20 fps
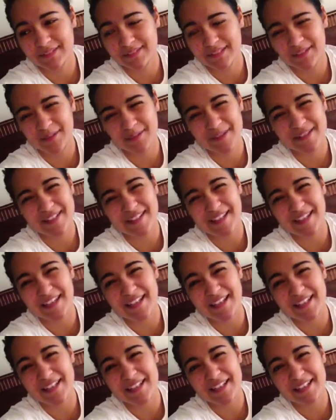don't want to say
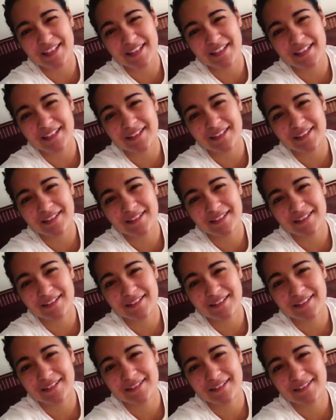ending.
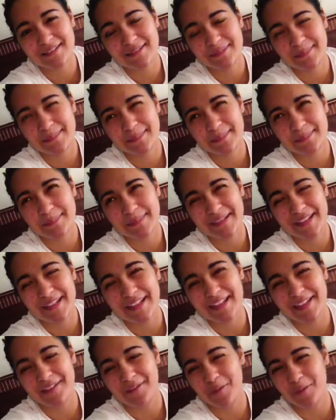I can't
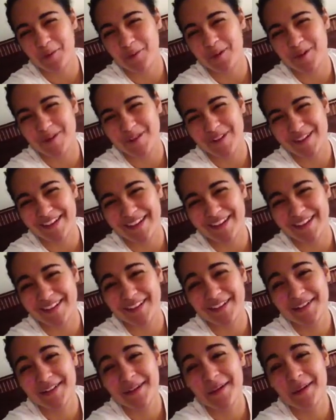think of a word right now.
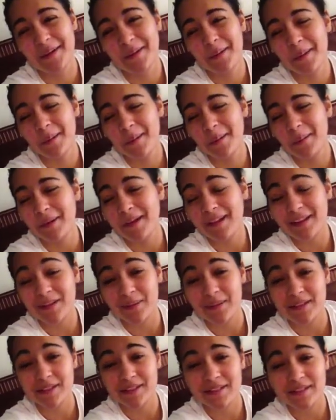But
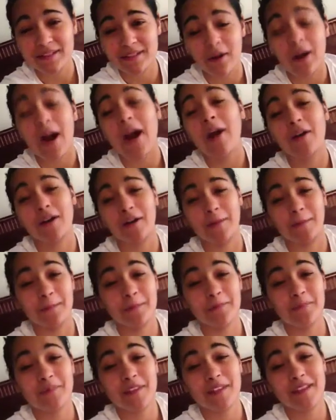anyways, outcome.
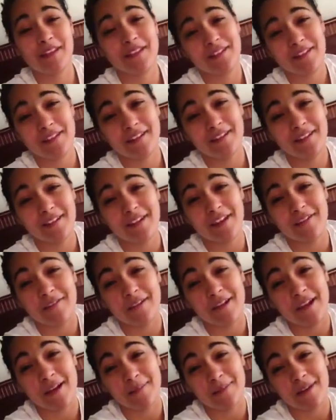It didn't have a
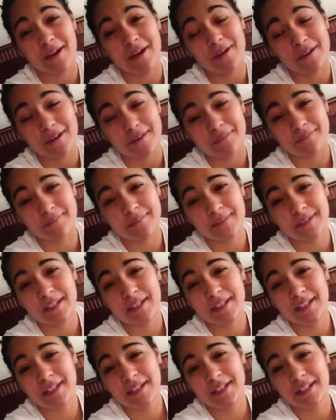happy outcome.
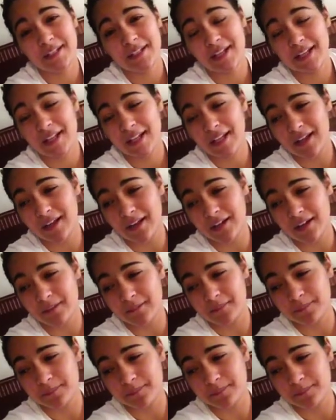I